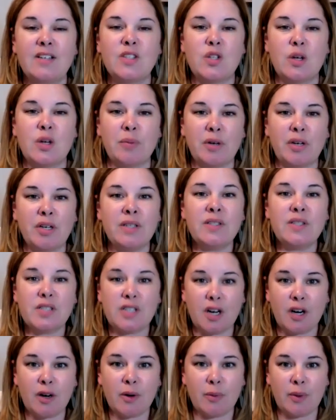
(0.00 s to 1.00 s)
So I'm going to
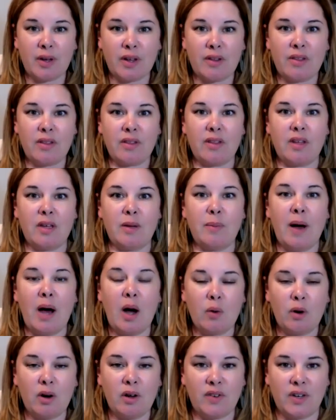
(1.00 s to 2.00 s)
start with the
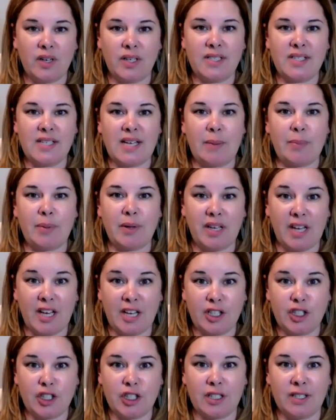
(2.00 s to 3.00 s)
Power of Us
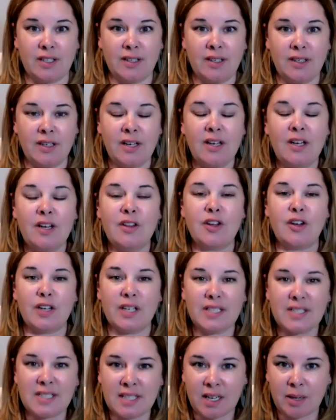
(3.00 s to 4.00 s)
application. There
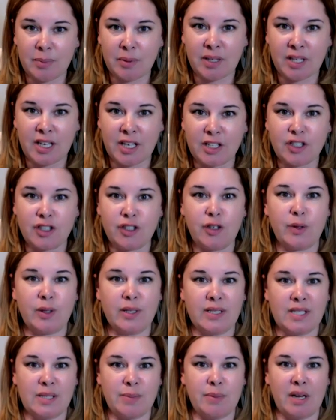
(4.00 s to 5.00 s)
is an application you
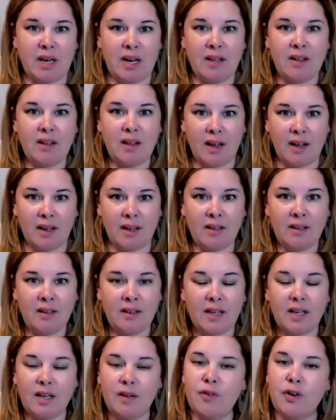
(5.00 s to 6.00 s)
can submit online,
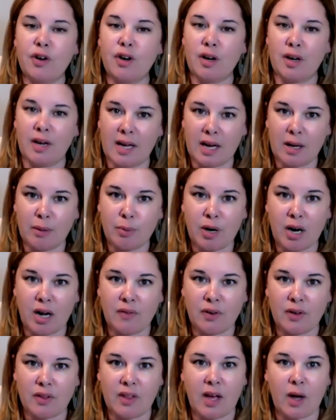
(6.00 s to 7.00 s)
and if you're a
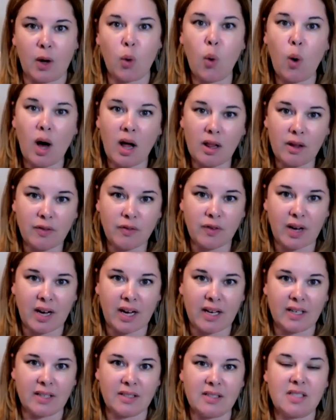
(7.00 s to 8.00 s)
nonprofit that
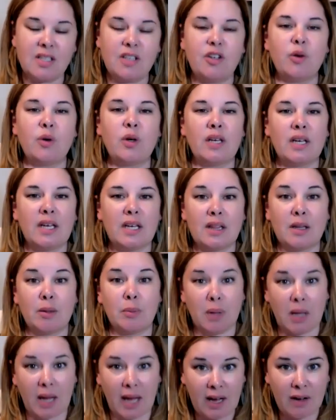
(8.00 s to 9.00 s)
qualifies, you can get the
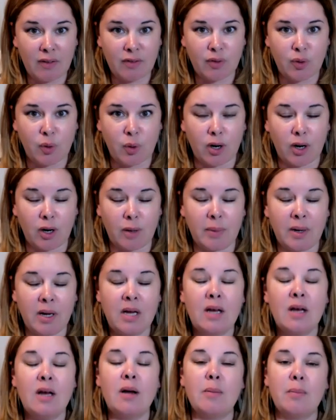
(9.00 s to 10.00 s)
platform
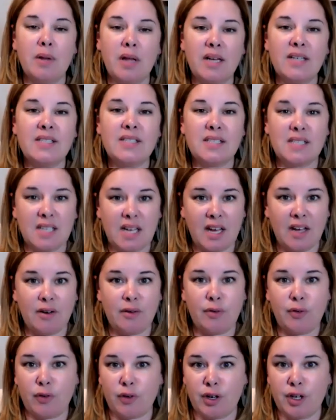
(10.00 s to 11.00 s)
plus
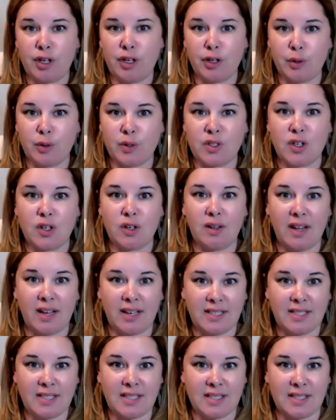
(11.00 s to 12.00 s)
10 free user
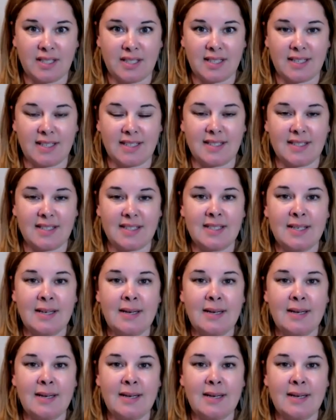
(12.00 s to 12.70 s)
licenses.